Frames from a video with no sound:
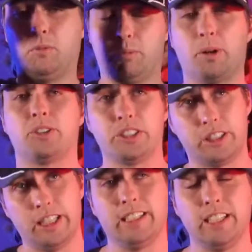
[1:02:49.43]
purchased
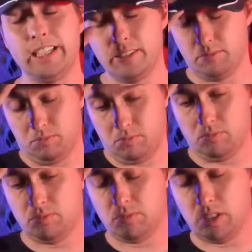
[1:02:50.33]
legally.
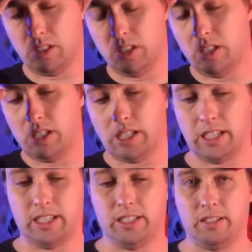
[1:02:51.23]

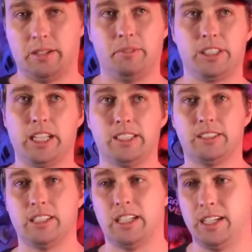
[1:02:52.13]
In which
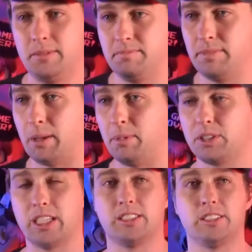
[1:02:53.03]
case, in
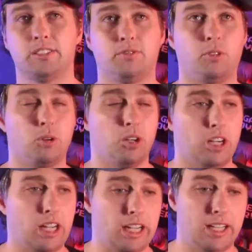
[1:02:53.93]
most cases,
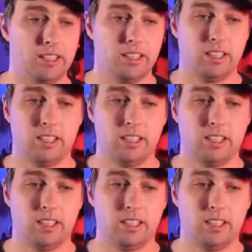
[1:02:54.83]
for